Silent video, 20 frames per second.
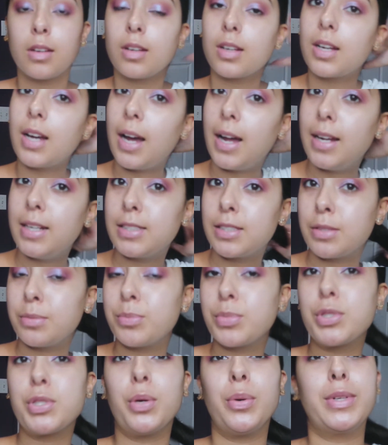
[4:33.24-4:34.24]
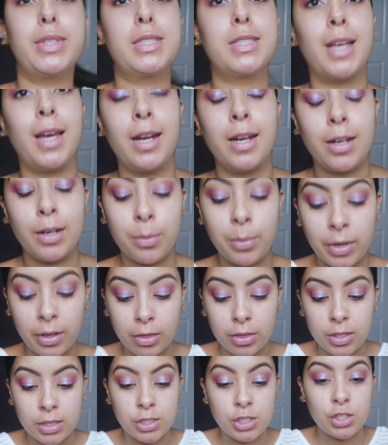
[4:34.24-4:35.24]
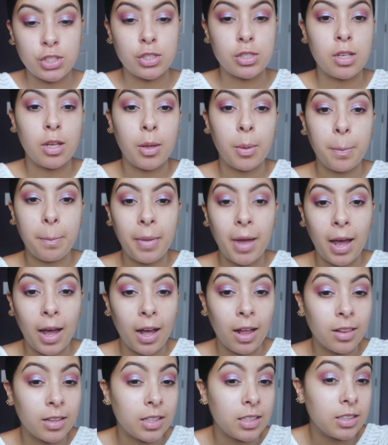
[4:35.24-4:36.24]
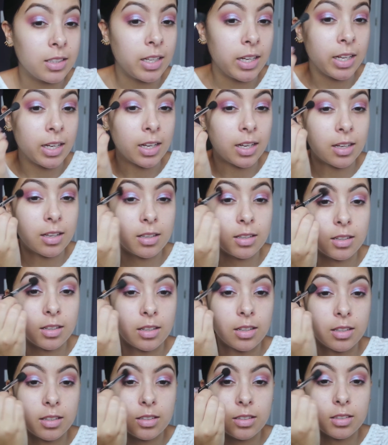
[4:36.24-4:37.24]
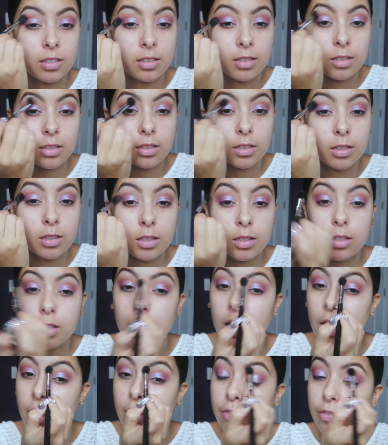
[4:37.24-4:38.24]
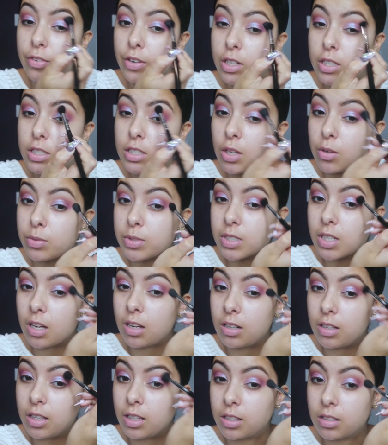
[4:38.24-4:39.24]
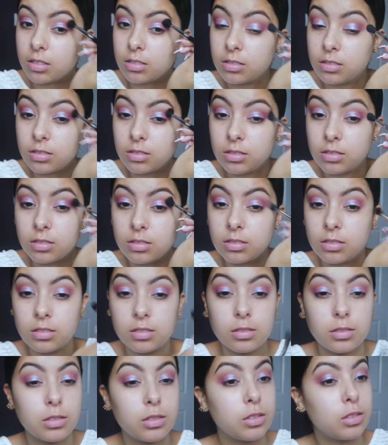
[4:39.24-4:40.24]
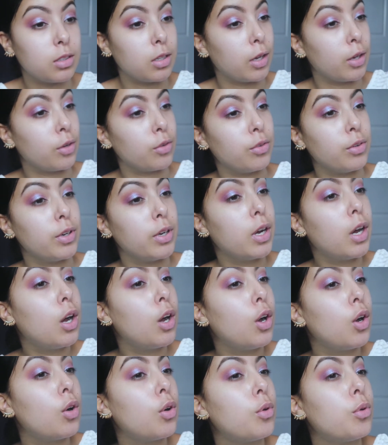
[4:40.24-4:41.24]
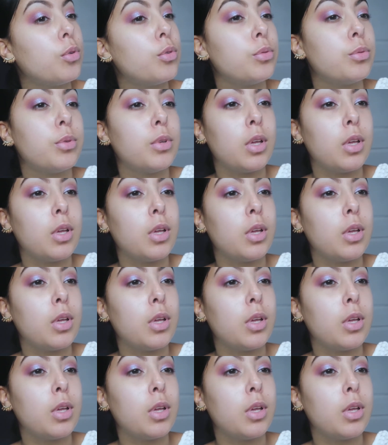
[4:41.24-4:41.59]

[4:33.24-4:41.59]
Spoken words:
Guys, I'm so excited about this palette. Like, at first I was kind of like, I don't know,